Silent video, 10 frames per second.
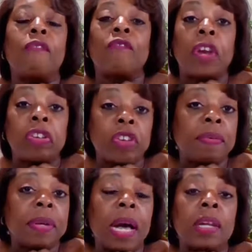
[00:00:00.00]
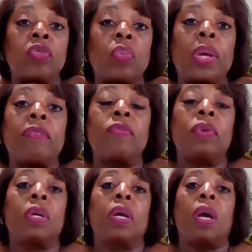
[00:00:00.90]
fresh out of college, ran
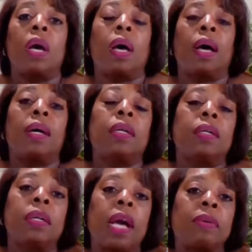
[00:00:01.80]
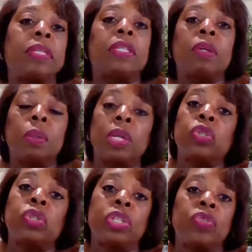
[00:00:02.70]
for Congress in
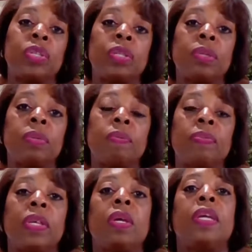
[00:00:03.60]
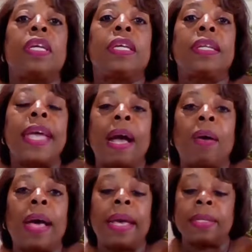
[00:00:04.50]
Congressional District 2. He
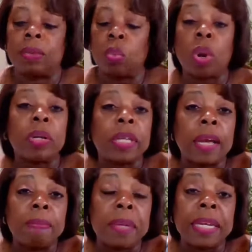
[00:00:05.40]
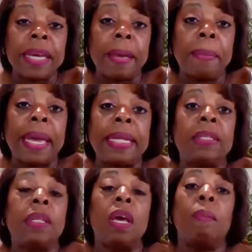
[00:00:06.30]
now has worked on many
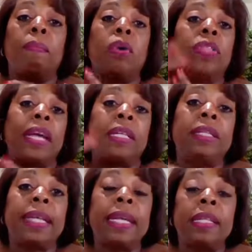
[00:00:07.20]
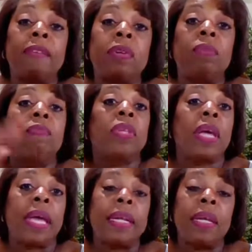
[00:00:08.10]
campaigns, both at a state level,
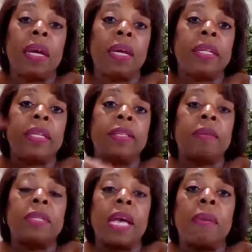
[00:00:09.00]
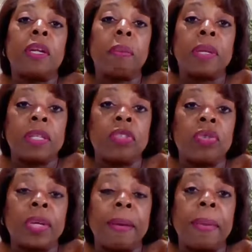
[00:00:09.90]
and he did some time on a
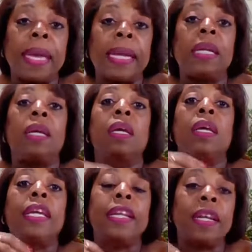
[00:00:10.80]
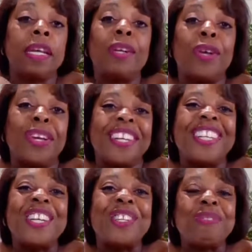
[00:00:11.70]
presidential campaign. He
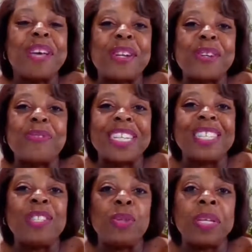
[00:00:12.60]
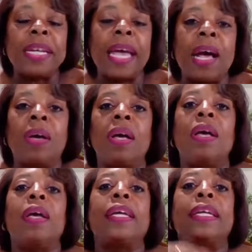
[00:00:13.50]
knows better what he's doing now.
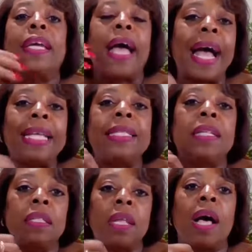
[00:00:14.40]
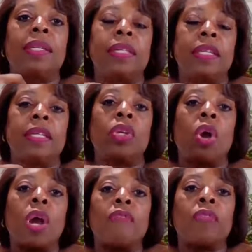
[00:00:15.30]
He hasn't lost his
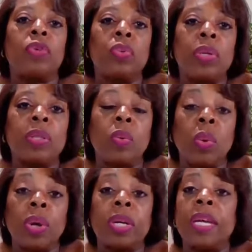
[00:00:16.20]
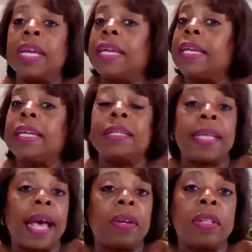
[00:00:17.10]
heart for doing the work. He is
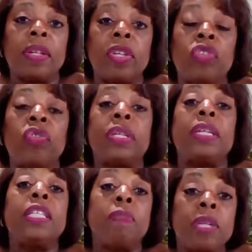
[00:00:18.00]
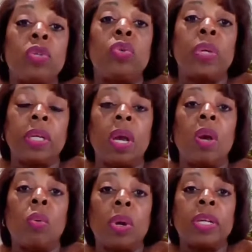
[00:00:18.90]
out in the district, and he's been doing
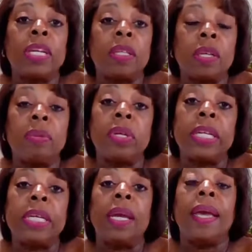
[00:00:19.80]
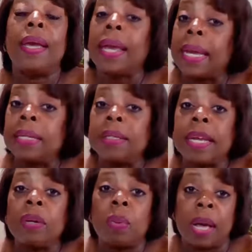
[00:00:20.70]
work in the community and
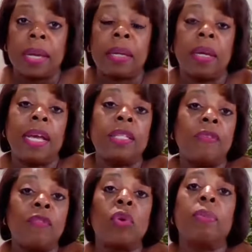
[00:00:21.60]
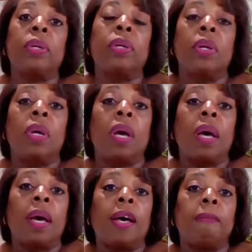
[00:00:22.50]
statewide as the former
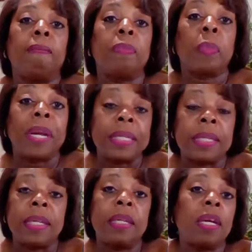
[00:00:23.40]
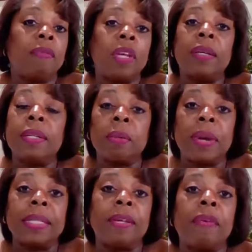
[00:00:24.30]
president of Young
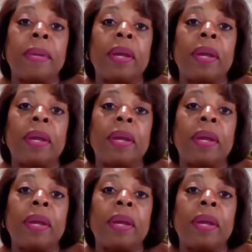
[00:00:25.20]
Democrats of